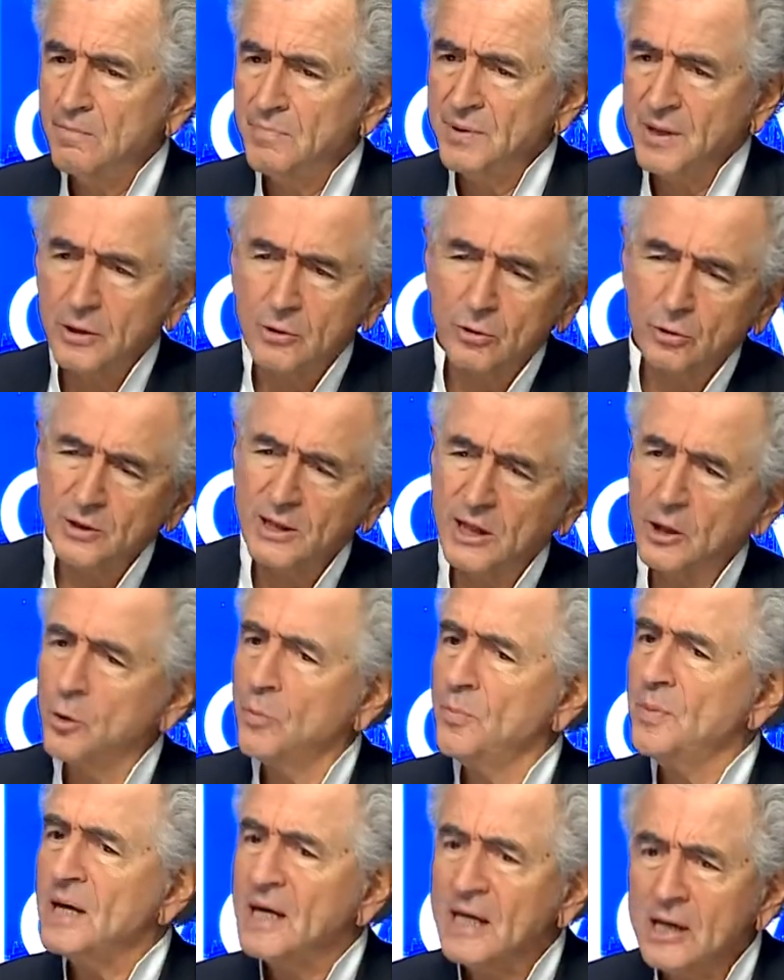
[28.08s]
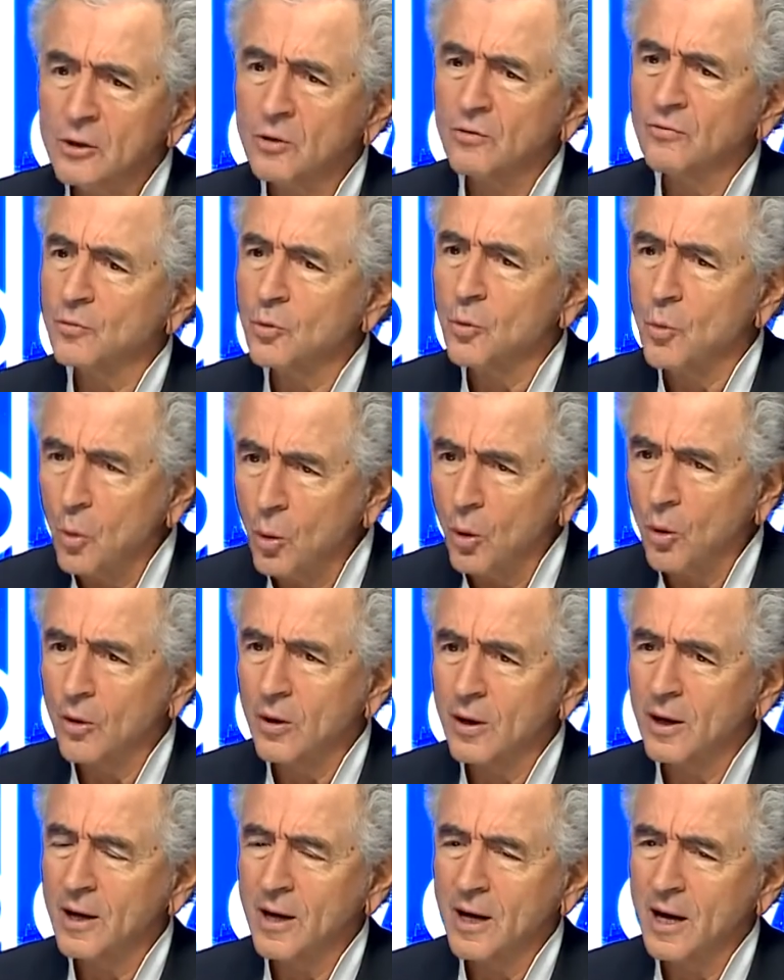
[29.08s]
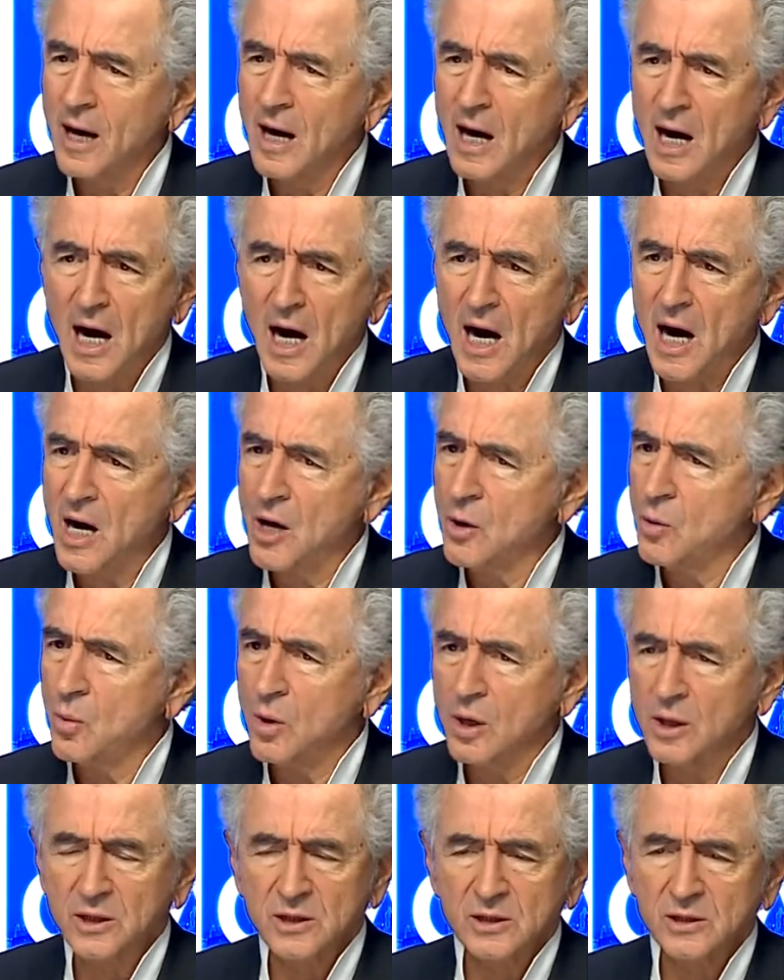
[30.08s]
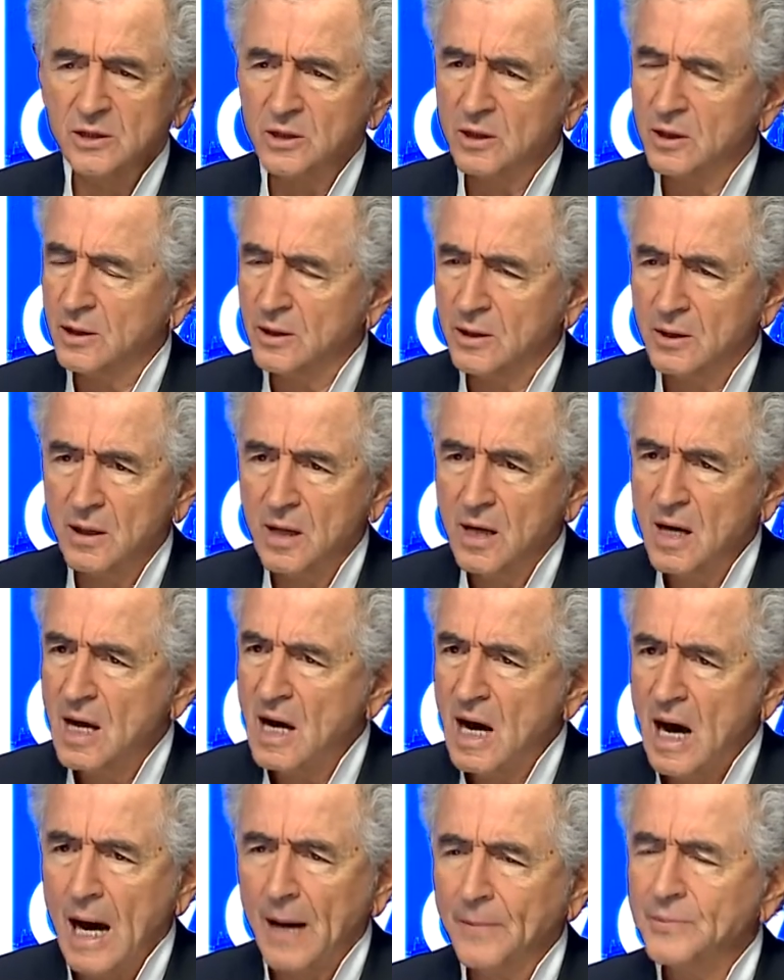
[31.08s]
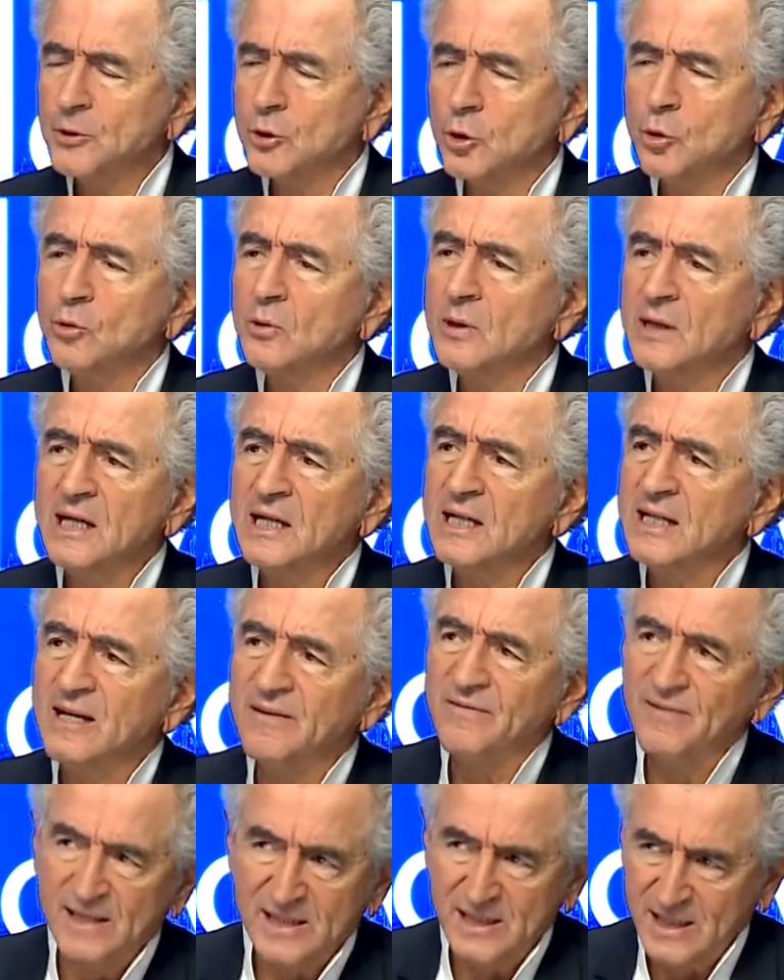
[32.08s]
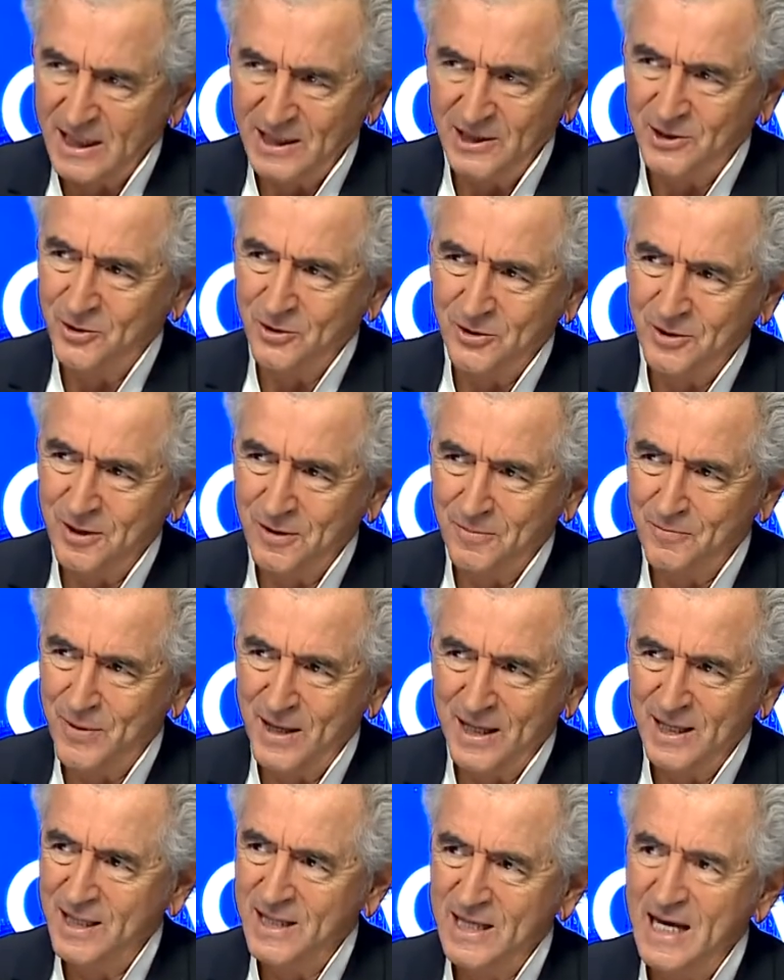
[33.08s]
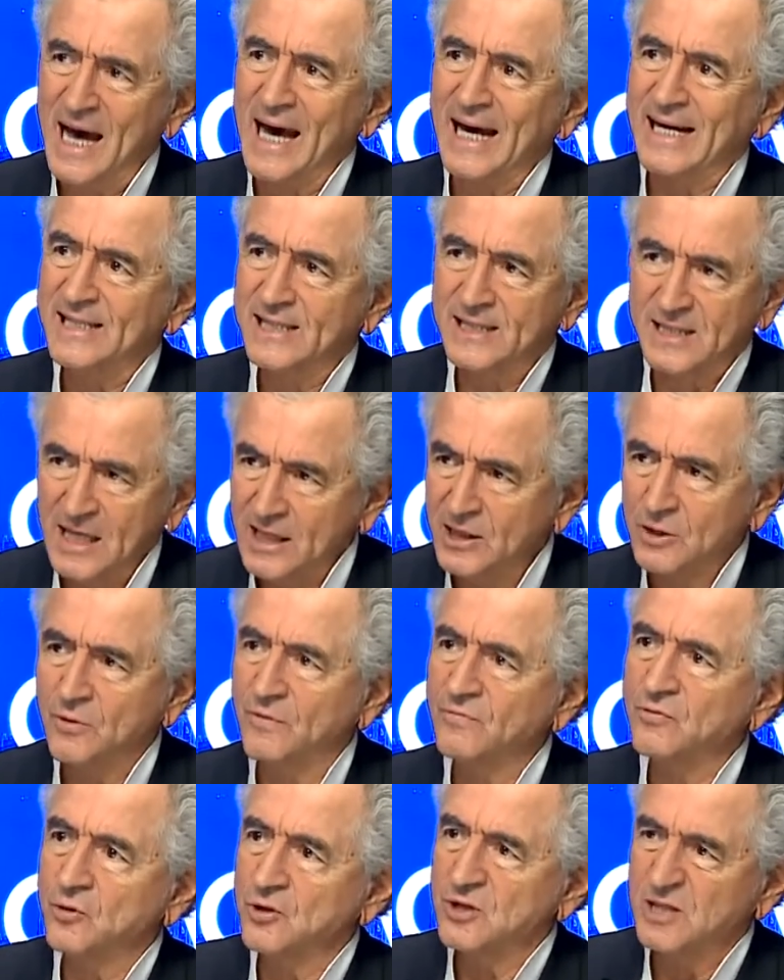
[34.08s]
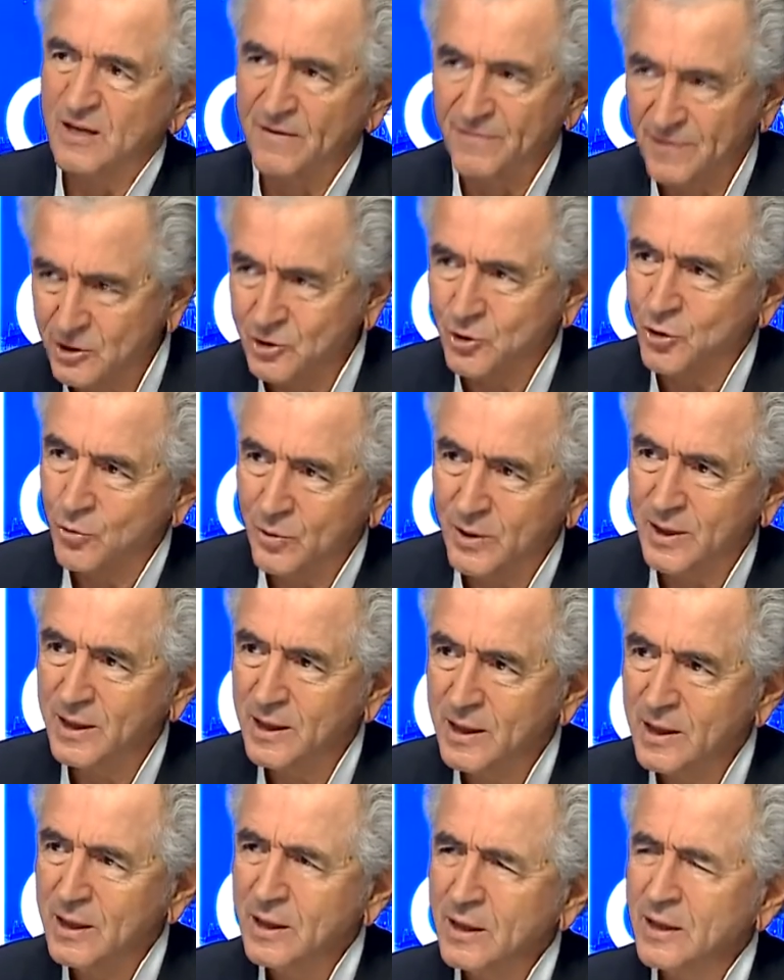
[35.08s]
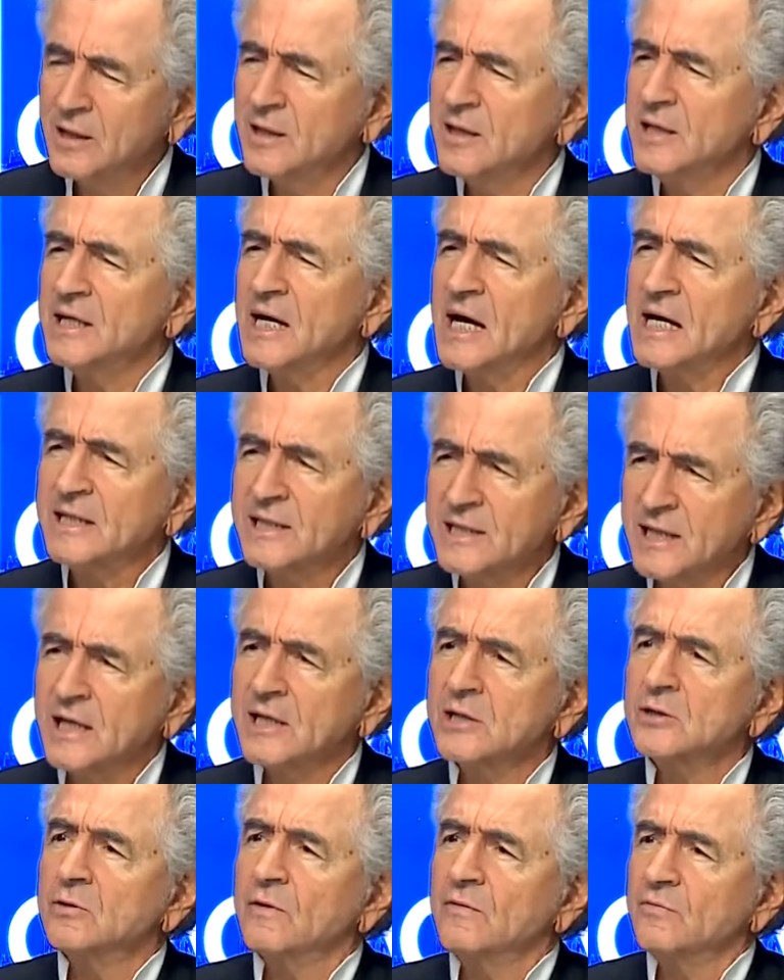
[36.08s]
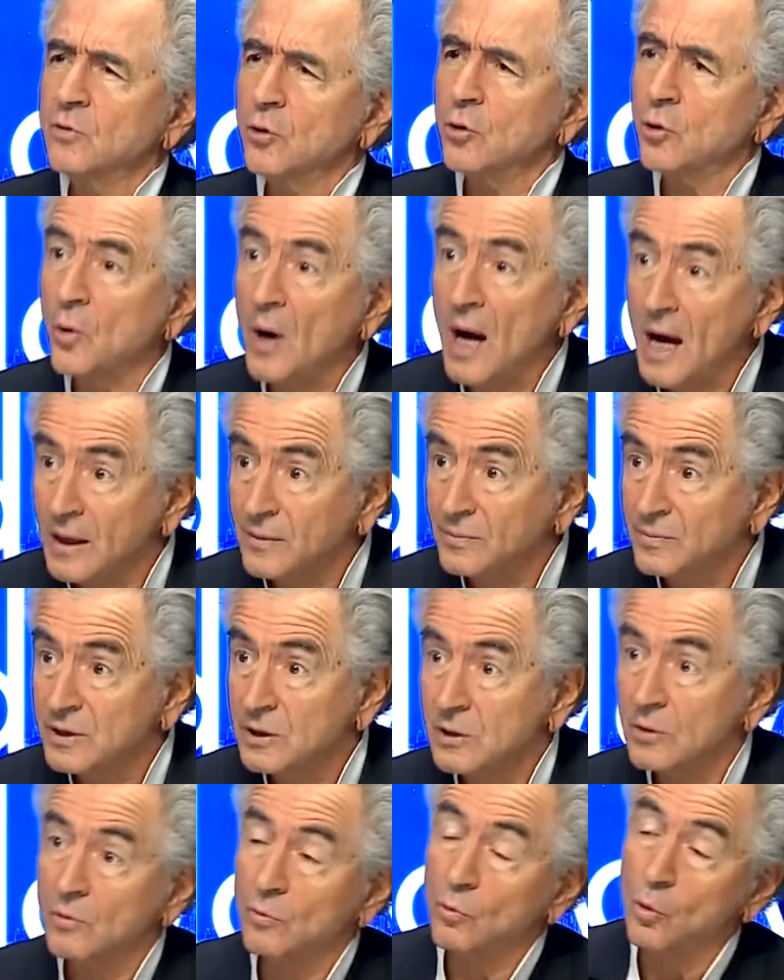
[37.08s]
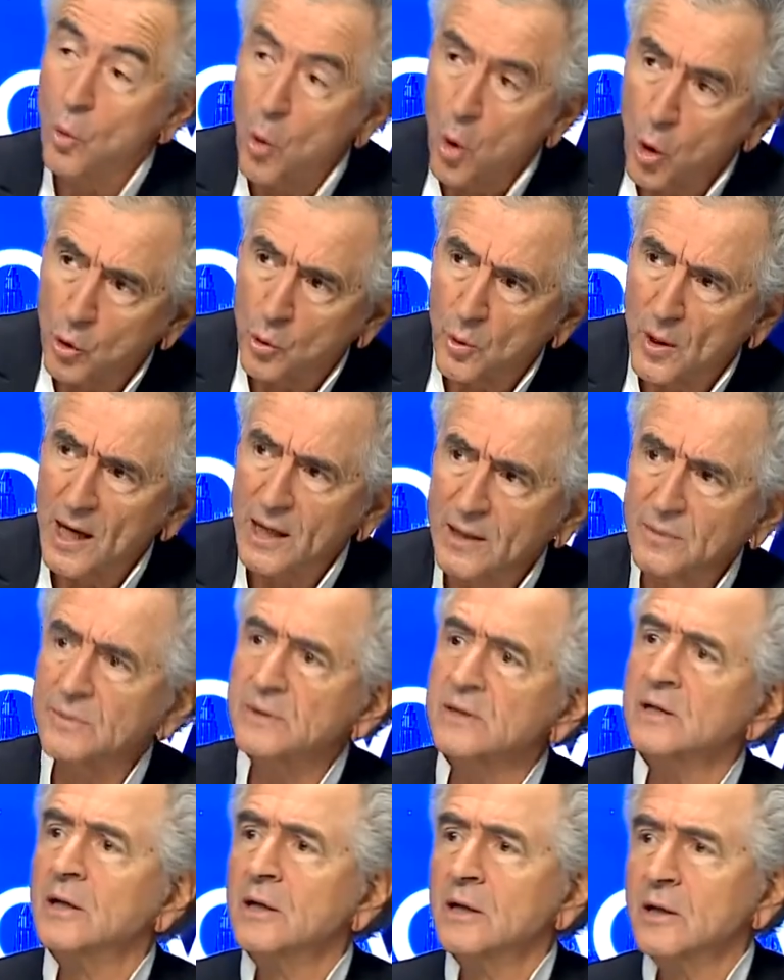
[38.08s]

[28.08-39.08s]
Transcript: Because at the beginning of the war, I was absolutely devastated by the extent of the savagery, the extent of the crimes, war crimes,